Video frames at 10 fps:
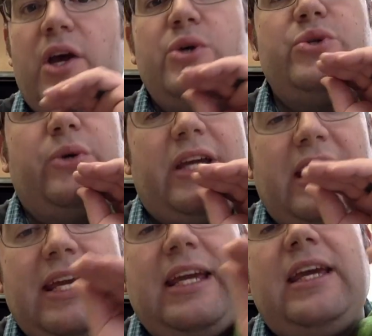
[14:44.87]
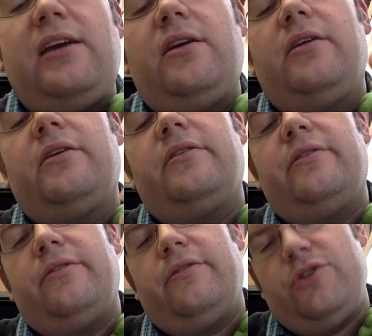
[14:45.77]
So he
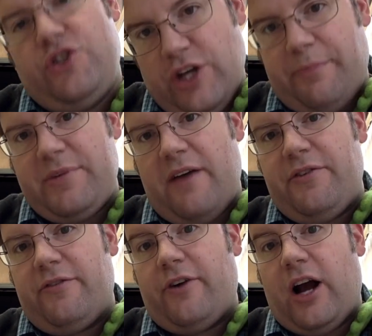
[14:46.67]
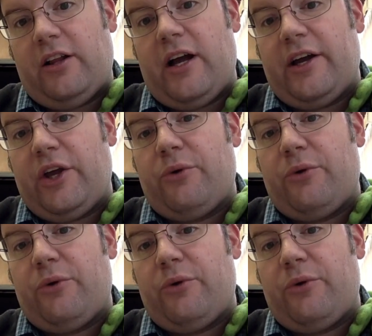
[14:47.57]
jumped off the frog log and